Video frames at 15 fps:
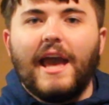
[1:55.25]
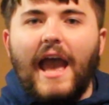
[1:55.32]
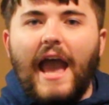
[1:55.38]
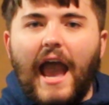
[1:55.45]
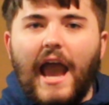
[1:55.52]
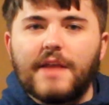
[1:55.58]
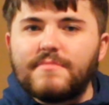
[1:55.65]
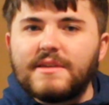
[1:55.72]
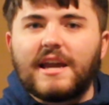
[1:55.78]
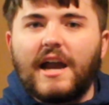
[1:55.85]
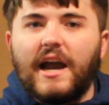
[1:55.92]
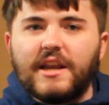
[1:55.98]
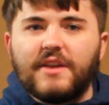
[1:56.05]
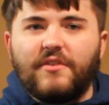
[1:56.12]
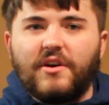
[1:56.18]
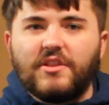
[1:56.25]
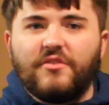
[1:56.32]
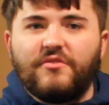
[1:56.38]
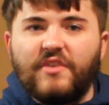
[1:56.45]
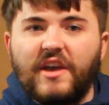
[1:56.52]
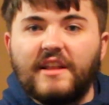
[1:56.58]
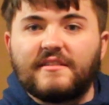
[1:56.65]
had me kind of on the
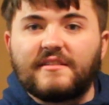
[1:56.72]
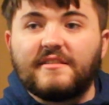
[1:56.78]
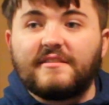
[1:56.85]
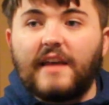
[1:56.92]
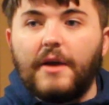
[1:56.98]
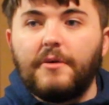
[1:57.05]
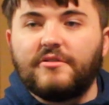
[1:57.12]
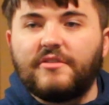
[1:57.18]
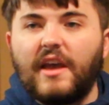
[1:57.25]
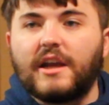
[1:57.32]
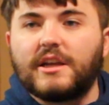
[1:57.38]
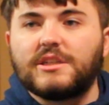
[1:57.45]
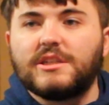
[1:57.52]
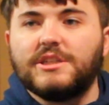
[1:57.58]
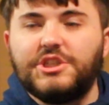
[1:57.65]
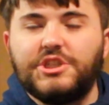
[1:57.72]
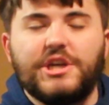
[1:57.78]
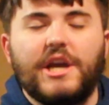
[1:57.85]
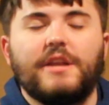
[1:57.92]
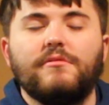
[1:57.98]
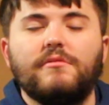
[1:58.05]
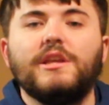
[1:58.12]
fence because I was actually
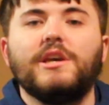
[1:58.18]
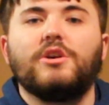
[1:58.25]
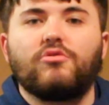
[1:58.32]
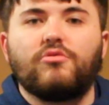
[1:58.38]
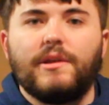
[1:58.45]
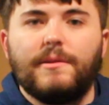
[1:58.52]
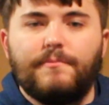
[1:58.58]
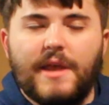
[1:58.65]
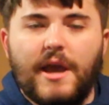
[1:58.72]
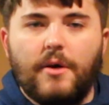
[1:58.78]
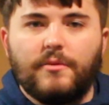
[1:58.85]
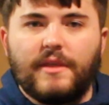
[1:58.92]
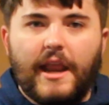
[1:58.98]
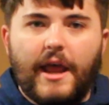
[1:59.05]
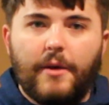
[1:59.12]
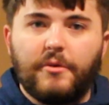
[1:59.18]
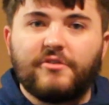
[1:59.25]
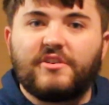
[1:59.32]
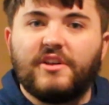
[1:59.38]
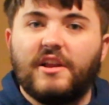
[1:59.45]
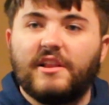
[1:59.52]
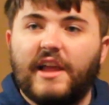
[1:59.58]
genuinely creeped out that I was
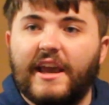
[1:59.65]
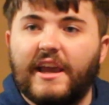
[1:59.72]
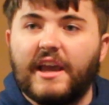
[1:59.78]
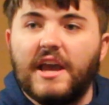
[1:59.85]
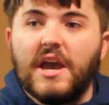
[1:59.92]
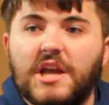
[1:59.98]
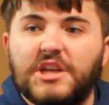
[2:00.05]
gonna like